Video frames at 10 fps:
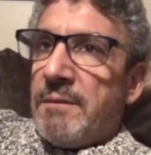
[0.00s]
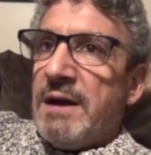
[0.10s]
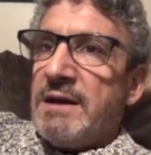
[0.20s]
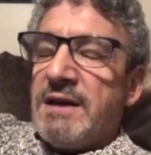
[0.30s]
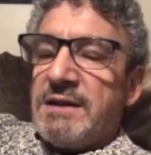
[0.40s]

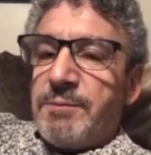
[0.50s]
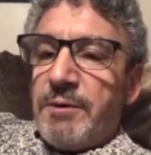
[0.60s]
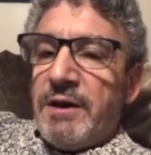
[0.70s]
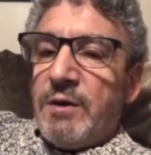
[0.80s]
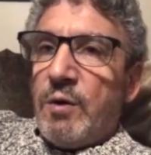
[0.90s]
it's
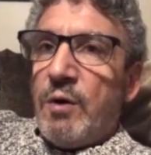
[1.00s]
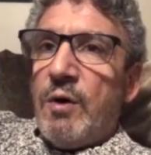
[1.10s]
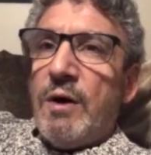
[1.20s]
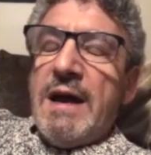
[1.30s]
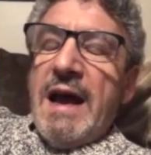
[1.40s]
pretty
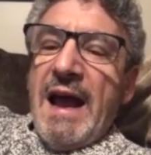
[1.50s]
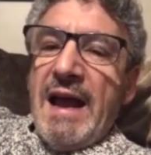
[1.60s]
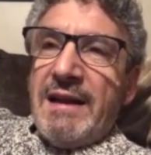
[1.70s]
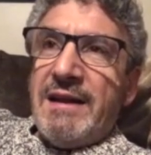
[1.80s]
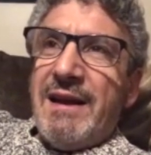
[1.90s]
cool.
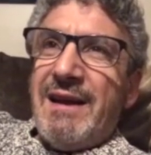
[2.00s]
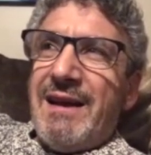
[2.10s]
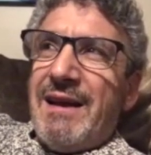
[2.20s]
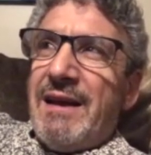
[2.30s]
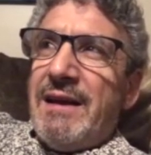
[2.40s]
And
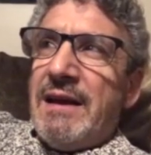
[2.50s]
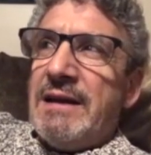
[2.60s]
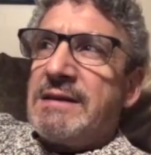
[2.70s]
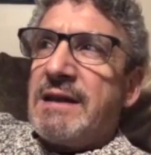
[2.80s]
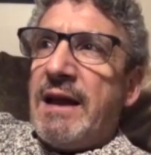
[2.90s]

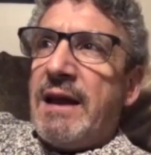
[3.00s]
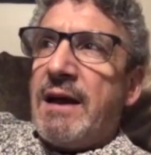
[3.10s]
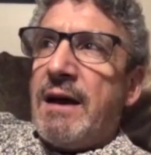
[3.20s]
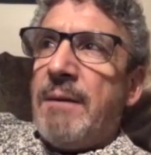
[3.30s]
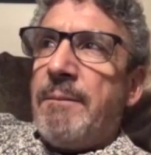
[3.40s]
it's like
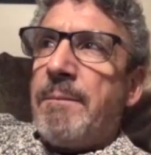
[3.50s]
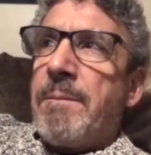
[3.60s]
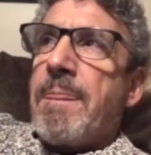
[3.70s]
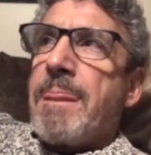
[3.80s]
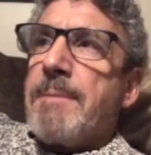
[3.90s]

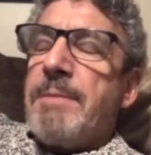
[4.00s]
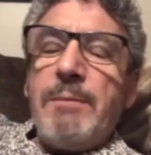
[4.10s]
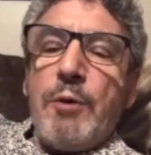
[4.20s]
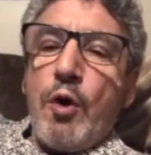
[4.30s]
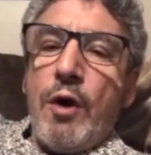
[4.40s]

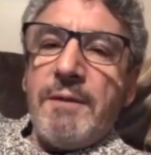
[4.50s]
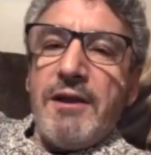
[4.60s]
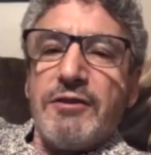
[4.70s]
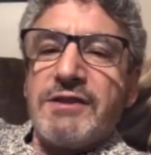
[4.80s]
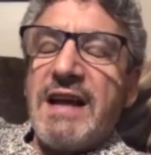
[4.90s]
people call me
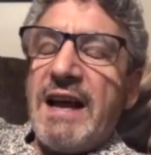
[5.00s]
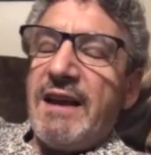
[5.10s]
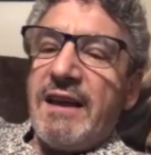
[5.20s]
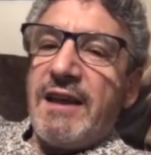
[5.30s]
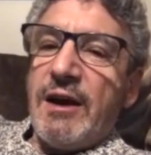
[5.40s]
their
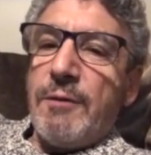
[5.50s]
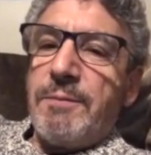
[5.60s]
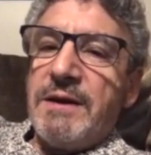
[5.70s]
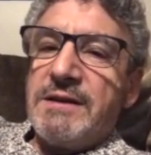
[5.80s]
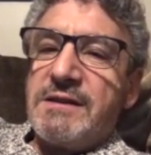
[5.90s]
psychic
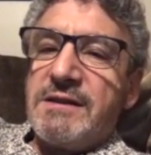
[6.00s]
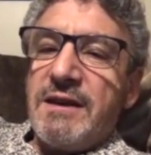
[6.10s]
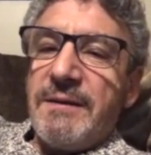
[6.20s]
therapist.